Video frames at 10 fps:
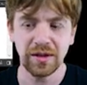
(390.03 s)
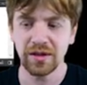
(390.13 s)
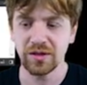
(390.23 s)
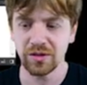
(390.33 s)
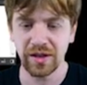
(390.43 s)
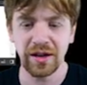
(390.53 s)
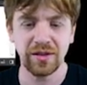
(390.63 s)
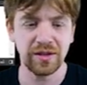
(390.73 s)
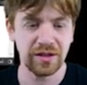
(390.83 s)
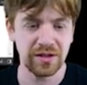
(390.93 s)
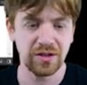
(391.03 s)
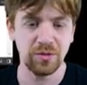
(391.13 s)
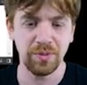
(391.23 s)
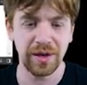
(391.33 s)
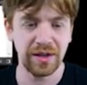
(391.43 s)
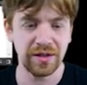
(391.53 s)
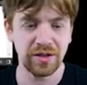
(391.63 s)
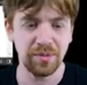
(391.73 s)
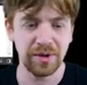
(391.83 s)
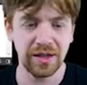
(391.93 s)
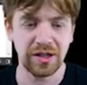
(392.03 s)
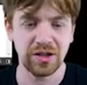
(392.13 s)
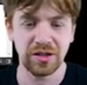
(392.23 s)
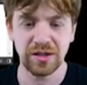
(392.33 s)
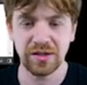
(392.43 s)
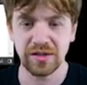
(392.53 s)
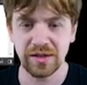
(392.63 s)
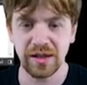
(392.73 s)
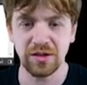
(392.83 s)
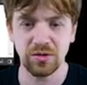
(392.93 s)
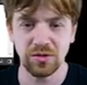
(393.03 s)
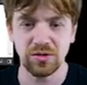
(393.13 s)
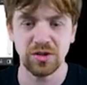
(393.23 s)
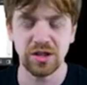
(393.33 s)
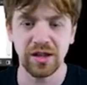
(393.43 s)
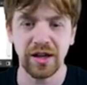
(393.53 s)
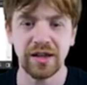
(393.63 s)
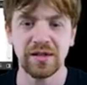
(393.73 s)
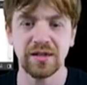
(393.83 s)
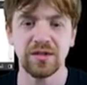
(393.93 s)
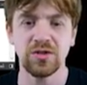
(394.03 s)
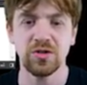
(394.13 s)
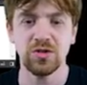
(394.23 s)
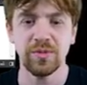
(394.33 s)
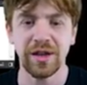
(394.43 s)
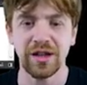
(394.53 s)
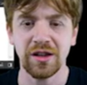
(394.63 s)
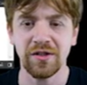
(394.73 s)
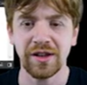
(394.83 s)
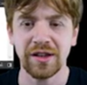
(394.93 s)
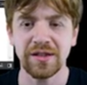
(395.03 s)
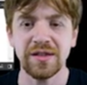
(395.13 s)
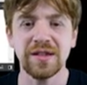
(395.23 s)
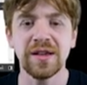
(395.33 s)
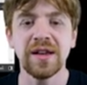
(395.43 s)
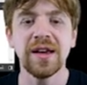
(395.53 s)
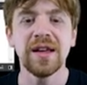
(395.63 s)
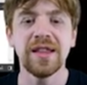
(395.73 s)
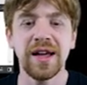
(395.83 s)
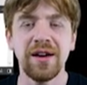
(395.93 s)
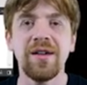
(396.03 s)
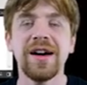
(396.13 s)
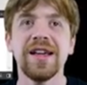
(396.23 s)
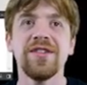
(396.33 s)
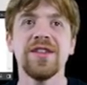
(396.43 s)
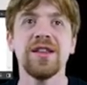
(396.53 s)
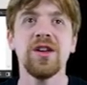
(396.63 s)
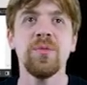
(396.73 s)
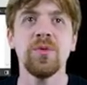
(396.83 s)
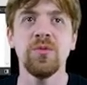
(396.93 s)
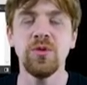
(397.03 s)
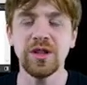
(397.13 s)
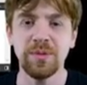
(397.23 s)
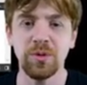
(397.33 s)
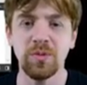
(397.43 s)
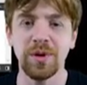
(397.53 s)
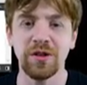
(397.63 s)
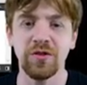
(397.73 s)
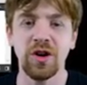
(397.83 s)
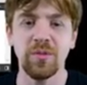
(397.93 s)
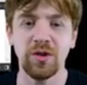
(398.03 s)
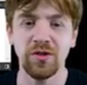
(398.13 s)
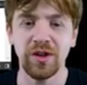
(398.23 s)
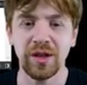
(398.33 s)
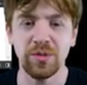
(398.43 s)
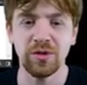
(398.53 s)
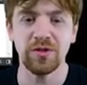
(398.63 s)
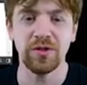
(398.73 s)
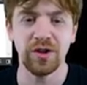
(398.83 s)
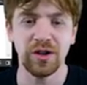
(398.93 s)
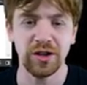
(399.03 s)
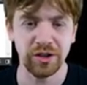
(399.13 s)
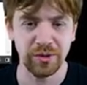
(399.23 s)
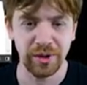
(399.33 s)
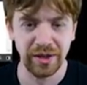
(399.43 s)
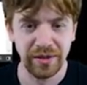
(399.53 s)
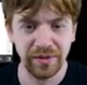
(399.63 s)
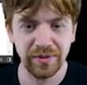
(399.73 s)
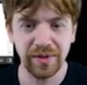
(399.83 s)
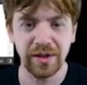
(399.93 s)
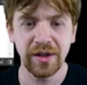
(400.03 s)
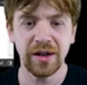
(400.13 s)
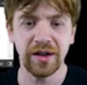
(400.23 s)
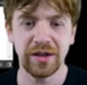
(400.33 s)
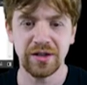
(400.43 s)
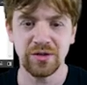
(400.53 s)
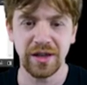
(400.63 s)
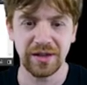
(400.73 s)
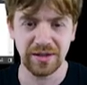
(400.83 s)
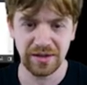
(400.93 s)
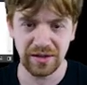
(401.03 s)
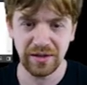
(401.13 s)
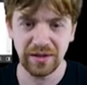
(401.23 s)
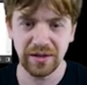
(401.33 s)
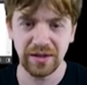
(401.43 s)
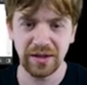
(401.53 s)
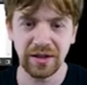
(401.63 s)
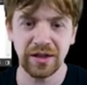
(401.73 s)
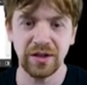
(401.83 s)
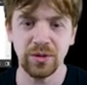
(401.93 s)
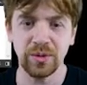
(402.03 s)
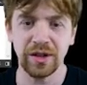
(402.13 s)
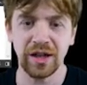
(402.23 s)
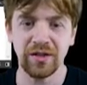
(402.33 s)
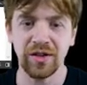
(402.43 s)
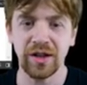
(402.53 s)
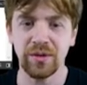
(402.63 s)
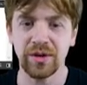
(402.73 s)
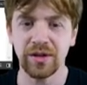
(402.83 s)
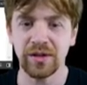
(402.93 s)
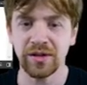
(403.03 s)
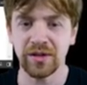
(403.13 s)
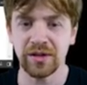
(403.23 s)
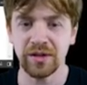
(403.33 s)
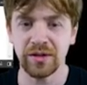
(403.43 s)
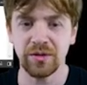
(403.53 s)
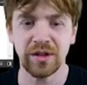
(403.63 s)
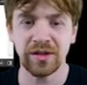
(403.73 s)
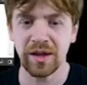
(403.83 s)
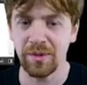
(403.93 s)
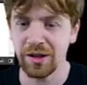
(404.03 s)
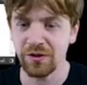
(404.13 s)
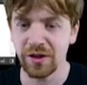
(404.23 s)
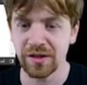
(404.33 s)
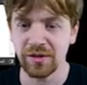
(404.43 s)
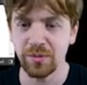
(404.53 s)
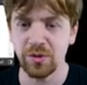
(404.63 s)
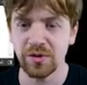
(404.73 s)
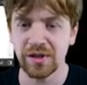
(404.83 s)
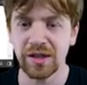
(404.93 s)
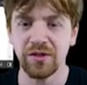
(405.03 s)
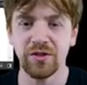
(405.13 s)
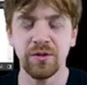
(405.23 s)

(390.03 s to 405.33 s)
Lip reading: So now it's compiling the application, it starts to generate the QMake and everything like this. Now I have set up multiple platforms available for Android. And as you can see, here we have our one tablet, for example, that I have